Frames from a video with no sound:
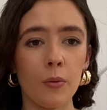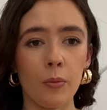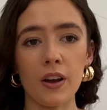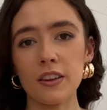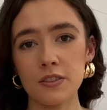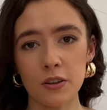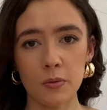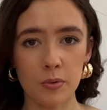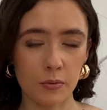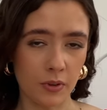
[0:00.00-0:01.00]
wear the
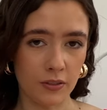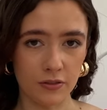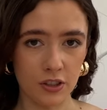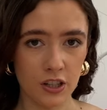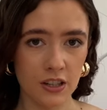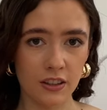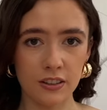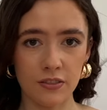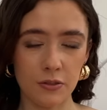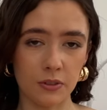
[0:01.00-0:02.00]
top with jeans
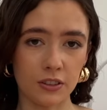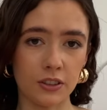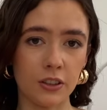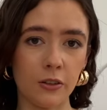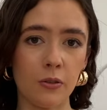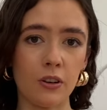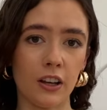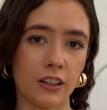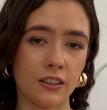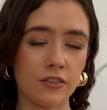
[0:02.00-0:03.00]
if you want to, or
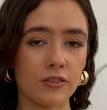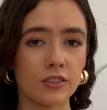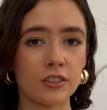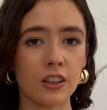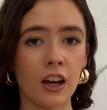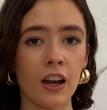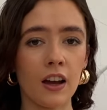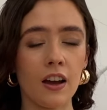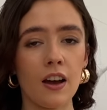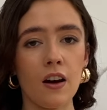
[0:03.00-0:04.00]
like a different
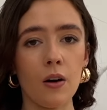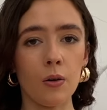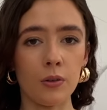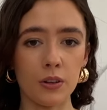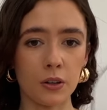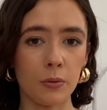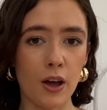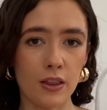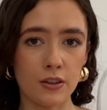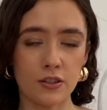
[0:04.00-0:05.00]
skirt, or you can
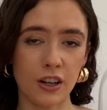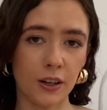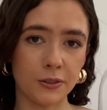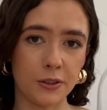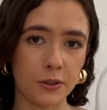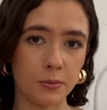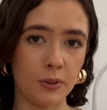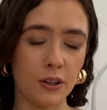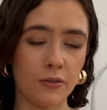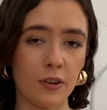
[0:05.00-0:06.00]
wear the trousers
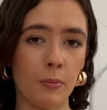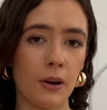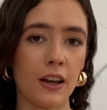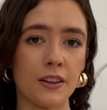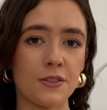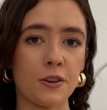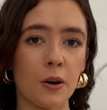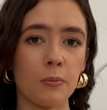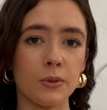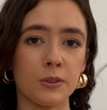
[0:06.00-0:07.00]
with a plain
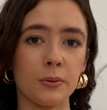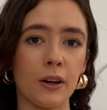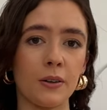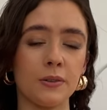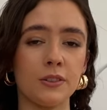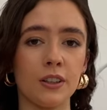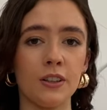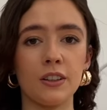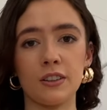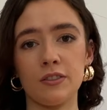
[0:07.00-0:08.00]
top as well, so
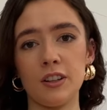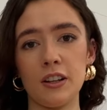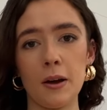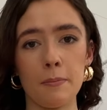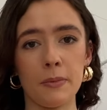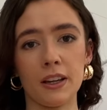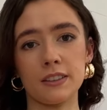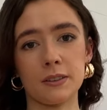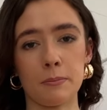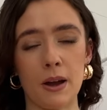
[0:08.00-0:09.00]
you can really like
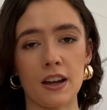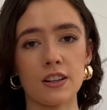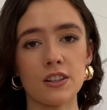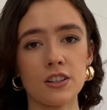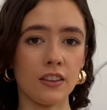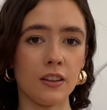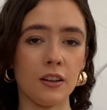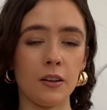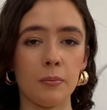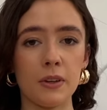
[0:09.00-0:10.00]
mix and match
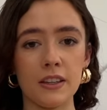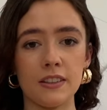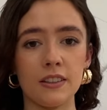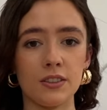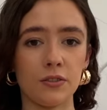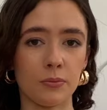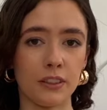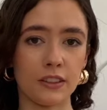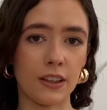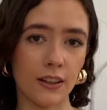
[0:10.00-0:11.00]
the pieces from
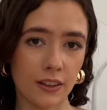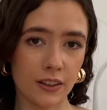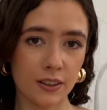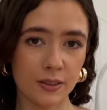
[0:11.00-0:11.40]
this look.